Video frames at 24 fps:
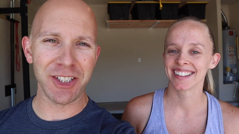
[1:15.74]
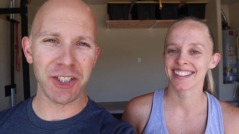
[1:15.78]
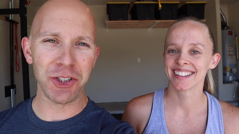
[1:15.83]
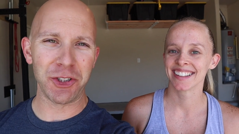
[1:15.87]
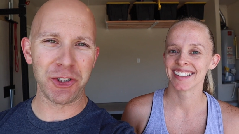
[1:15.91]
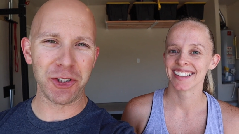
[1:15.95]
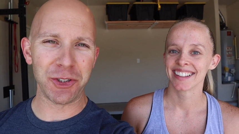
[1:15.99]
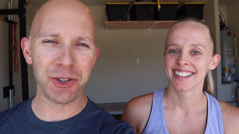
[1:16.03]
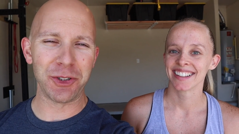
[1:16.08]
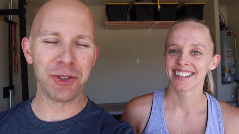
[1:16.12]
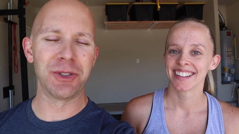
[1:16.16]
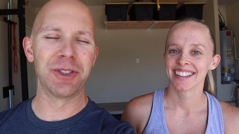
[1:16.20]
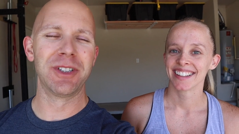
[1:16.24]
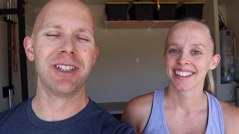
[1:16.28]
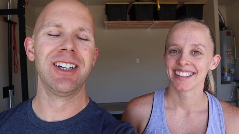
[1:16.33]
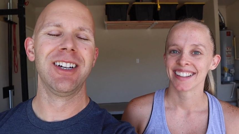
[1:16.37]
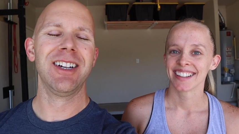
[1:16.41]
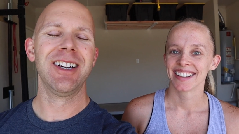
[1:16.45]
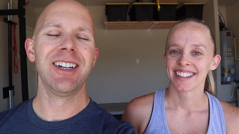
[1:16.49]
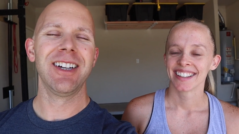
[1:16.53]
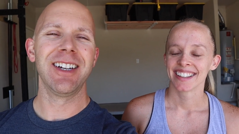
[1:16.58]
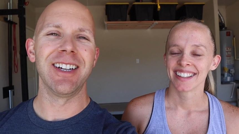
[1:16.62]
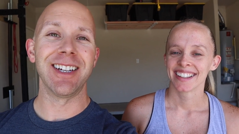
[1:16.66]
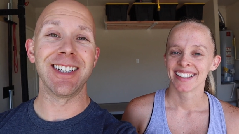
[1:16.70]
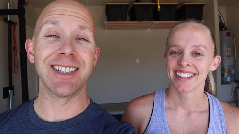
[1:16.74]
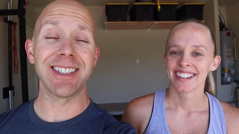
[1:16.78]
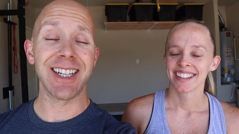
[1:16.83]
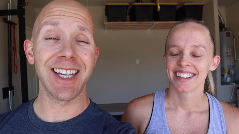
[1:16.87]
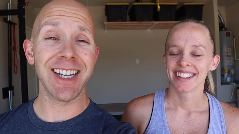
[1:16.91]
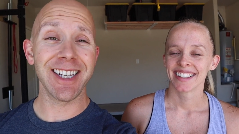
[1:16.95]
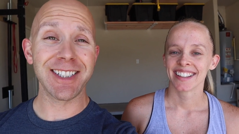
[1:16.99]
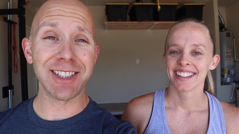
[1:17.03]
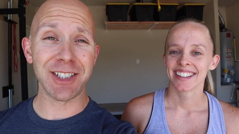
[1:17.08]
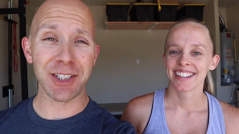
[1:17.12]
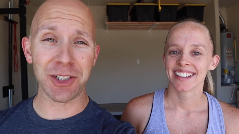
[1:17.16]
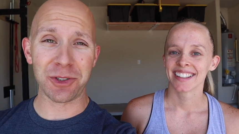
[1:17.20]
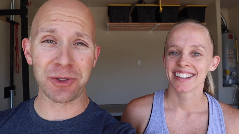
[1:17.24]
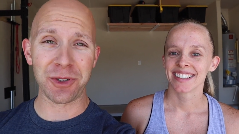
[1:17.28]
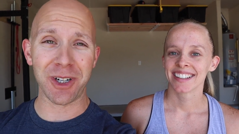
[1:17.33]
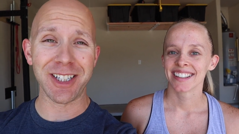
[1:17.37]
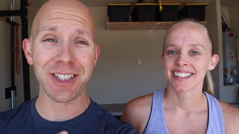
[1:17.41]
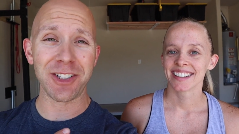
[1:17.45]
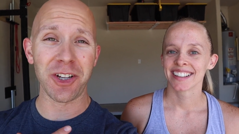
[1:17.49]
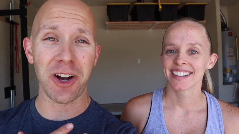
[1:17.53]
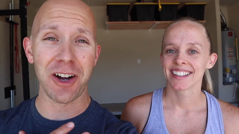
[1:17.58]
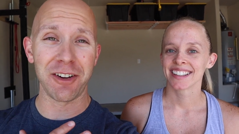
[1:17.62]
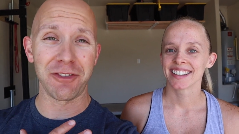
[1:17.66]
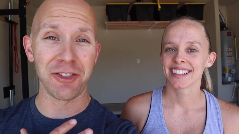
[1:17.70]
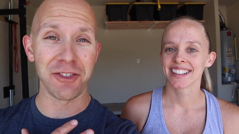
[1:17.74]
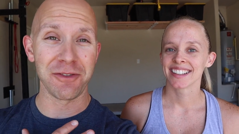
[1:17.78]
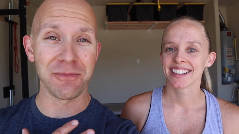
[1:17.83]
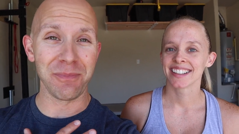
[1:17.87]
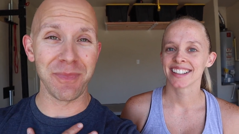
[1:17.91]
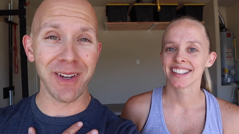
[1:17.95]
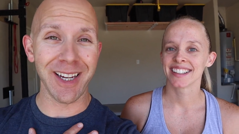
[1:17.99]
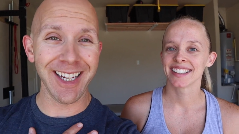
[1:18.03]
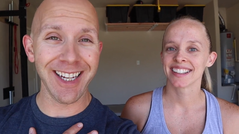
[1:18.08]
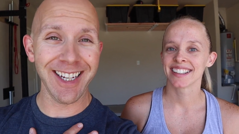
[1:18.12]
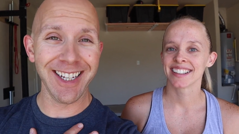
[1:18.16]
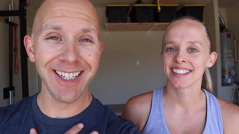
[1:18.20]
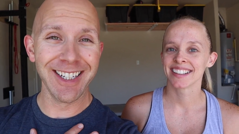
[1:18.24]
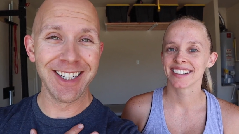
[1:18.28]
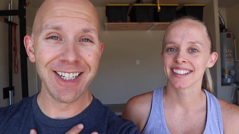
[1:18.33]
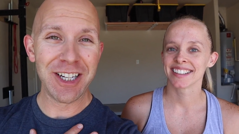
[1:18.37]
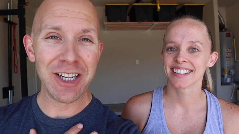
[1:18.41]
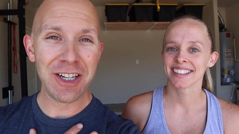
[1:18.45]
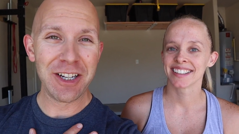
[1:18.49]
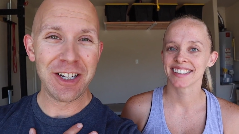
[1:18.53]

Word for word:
Speaker 1: to do. It takes the stress off of me